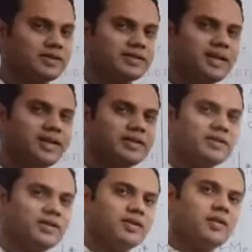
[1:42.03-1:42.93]

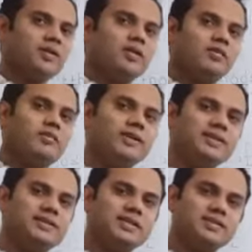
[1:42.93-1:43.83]
Then we
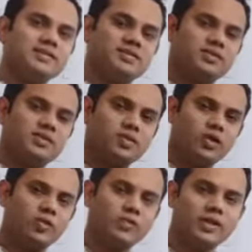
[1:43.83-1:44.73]
discussed
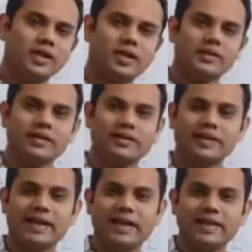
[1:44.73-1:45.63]
or we learned
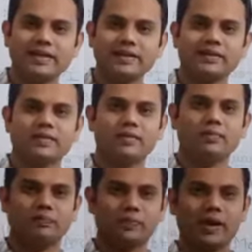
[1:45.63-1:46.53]
regarding
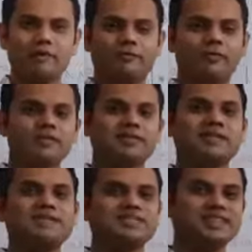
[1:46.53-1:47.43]
a first
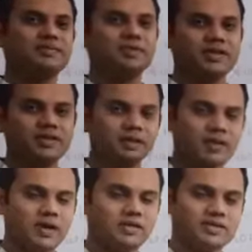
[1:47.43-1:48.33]
concept in the
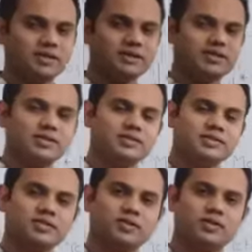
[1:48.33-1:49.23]

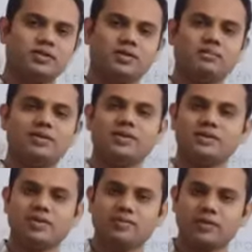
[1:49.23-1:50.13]
biostatistics or a
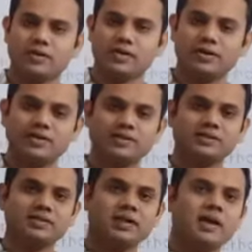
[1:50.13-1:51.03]
computational botany, that is
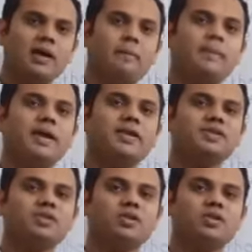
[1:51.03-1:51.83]
a measure